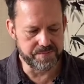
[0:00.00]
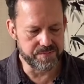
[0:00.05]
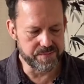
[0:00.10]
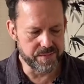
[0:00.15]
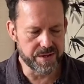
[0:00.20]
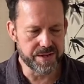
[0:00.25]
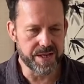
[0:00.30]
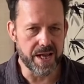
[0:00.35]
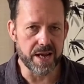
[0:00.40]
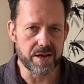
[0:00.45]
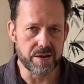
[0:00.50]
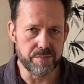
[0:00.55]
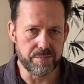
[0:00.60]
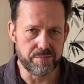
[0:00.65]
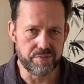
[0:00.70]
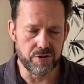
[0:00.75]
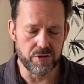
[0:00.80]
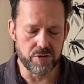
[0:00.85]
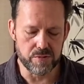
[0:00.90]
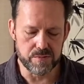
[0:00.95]
Second
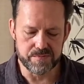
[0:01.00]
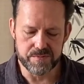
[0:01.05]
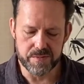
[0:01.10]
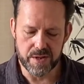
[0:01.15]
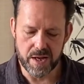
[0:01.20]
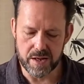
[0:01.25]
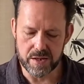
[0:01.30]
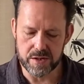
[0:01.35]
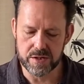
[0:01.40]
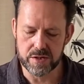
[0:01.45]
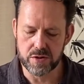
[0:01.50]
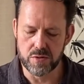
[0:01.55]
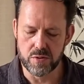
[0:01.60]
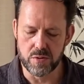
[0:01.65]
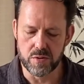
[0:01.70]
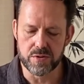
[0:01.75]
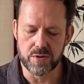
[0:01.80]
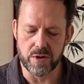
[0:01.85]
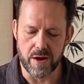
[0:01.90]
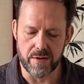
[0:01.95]
brew has
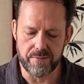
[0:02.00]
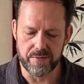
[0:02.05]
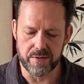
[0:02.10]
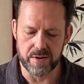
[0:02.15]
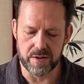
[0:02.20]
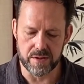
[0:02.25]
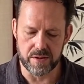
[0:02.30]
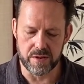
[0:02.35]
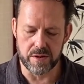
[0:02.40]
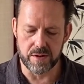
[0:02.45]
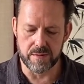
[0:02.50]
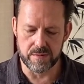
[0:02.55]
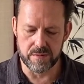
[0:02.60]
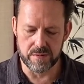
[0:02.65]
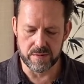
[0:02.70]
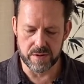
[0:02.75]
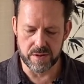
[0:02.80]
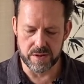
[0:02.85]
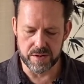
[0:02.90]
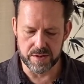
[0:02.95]
cooled off in
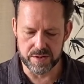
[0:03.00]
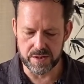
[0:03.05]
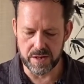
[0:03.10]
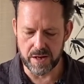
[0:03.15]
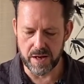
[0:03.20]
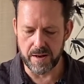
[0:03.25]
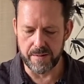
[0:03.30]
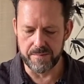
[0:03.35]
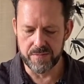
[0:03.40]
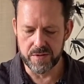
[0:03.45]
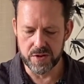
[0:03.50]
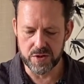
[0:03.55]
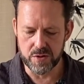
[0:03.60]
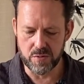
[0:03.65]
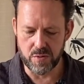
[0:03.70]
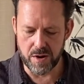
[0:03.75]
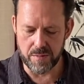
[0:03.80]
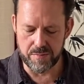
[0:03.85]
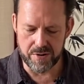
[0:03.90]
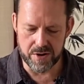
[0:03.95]
this
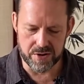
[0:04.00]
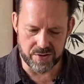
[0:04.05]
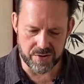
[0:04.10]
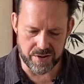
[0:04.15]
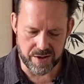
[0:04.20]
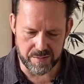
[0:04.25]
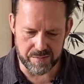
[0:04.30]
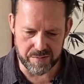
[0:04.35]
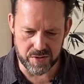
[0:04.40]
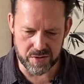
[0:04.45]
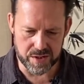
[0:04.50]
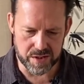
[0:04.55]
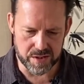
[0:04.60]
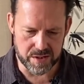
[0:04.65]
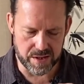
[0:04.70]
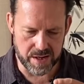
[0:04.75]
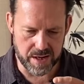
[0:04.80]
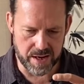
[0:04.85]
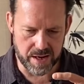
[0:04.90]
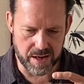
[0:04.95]
square pitcher that I'm using
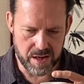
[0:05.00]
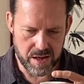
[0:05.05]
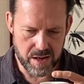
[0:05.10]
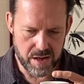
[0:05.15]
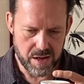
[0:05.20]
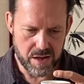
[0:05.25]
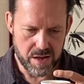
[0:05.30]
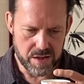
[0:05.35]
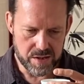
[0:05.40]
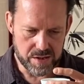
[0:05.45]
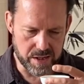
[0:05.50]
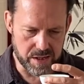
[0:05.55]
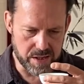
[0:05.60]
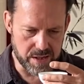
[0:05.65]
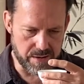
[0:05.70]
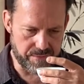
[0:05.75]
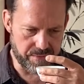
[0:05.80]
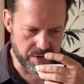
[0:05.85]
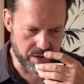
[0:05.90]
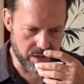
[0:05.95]
today
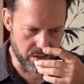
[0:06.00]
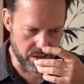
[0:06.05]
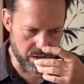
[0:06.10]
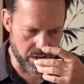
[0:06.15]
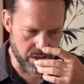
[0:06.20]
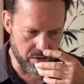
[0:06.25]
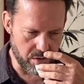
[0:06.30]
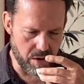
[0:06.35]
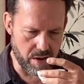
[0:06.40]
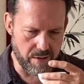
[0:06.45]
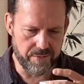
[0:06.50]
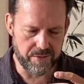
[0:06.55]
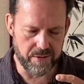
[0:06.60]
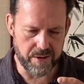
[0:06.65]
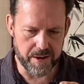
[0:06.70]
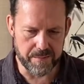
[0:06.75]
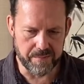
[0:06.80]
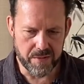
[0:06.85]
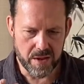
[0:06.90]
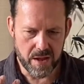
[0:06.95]
significantly,
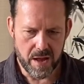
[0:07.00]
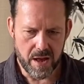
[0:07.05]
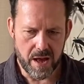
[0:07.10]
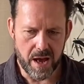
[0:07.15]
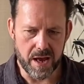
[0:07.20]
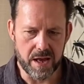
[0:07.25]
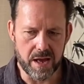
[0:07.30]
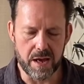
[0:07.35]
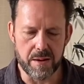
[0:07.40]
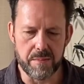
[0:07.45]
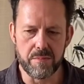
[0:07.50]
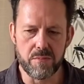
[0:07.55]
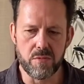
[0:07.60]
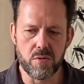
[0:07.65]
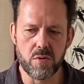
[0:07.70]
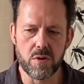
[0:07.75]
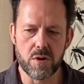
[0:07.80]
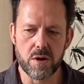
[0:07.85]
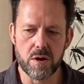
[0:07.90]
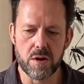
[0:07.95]
I get
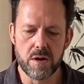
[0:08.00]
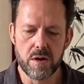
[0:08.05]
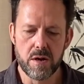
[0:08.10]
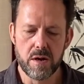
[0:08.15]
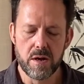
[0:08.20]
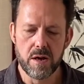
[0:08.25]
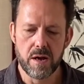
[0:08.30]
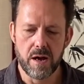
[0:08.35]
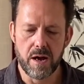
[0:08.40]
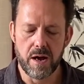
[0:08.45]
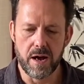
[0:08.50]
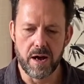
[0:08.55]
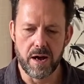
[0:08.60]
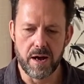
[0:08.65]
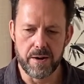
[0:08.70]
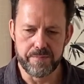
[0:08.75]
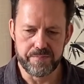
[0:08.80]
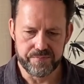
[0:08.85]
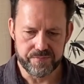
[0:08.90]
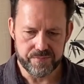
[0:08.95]
more
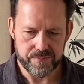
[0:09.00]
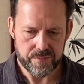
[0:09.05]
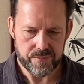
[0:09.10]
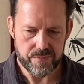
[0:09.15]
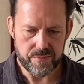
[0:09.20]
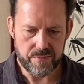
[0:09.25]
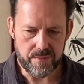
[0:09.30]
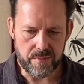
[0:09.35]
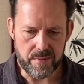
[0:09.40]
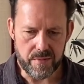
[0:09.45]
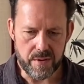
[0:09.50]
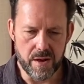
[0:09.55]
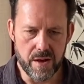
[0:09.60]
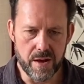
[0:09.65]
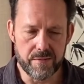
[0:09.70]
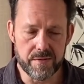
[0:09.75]
of a